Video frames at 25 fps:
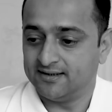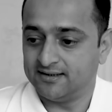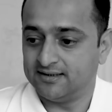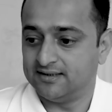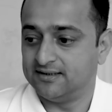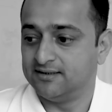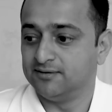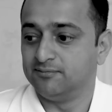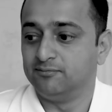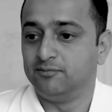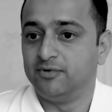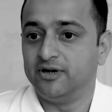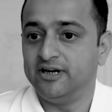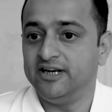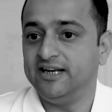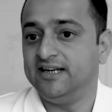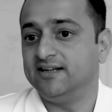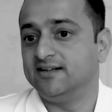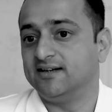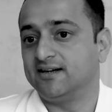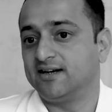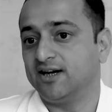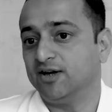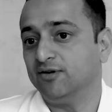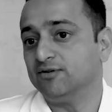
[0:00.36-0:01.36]
the
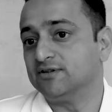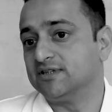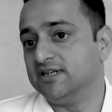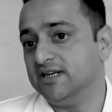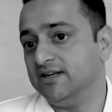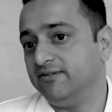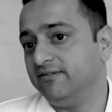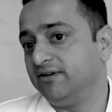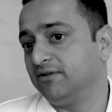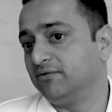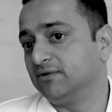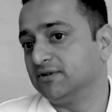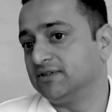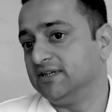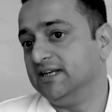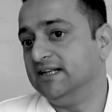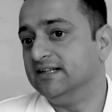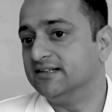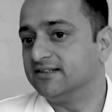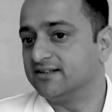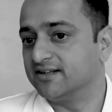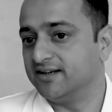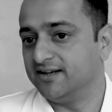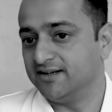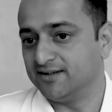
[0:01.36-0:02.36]
money that I was leaving was
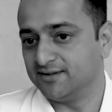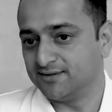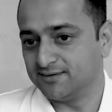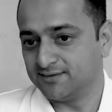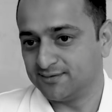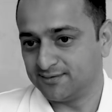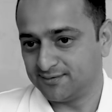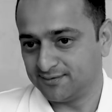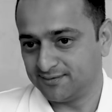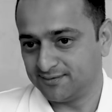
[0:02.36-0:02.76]
insane.